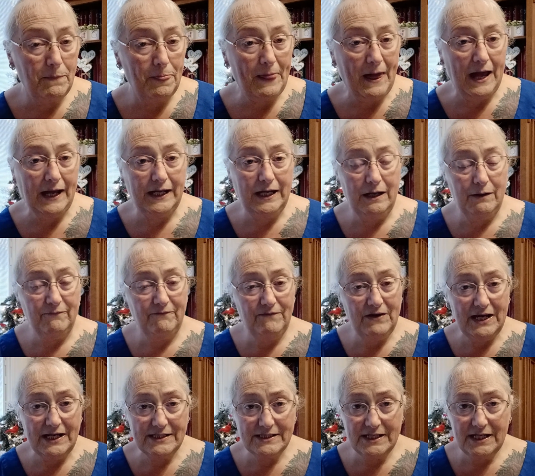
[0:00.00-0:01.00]
I keep
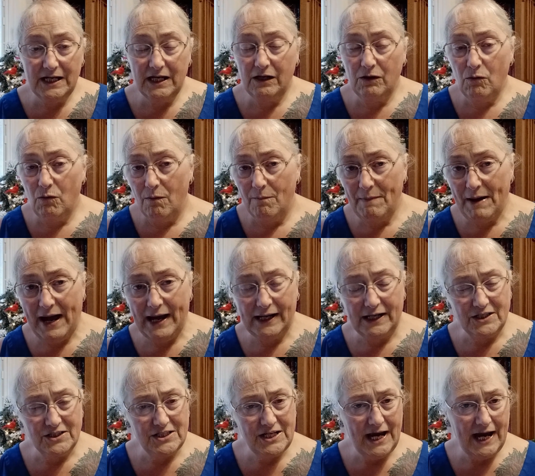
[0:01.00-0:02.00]
fixing it and going back
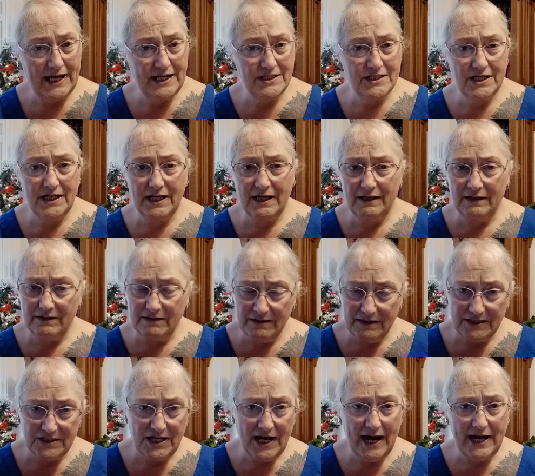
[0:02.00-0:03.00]
and changing it
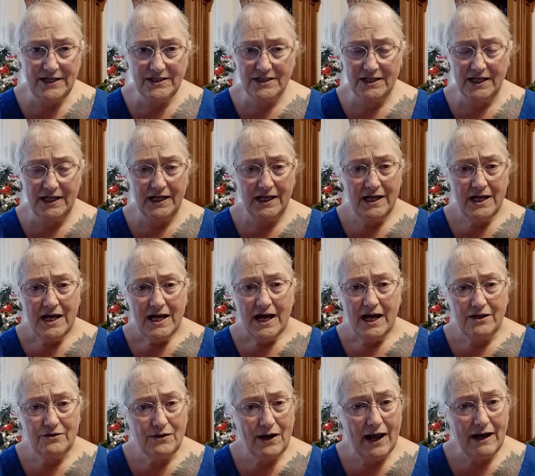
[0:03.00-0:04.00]
and changing it
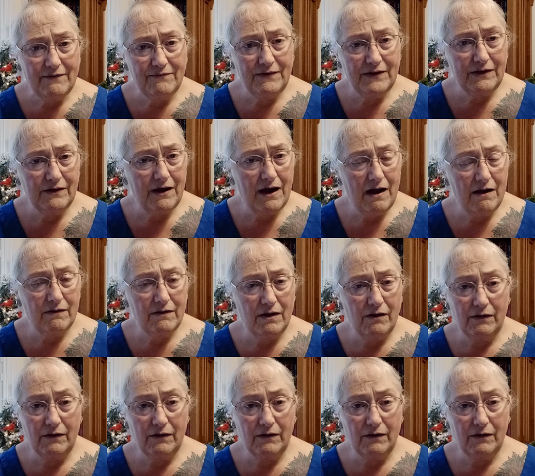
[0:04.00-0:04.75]
and trying to figure out,